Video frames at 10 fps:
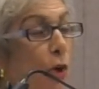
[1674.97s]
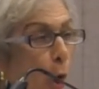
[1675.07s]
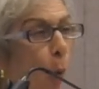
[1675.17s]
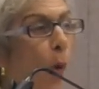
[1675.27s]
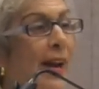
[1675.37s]

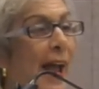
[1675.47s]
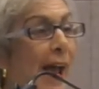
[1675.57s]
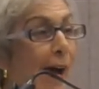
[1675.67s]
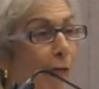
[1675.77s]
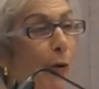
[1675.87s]
No one
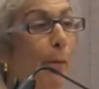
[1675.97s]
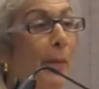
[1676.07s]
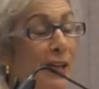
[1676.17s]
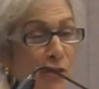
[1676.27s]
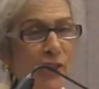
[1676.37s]
ever
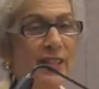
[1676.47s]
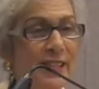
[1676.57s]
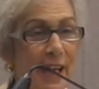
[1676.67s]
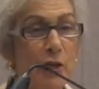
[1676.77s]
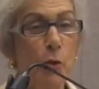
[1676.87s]
mentioned
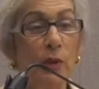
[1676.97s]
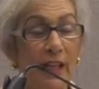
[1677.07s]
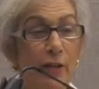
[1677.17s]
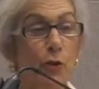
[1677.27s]
sexual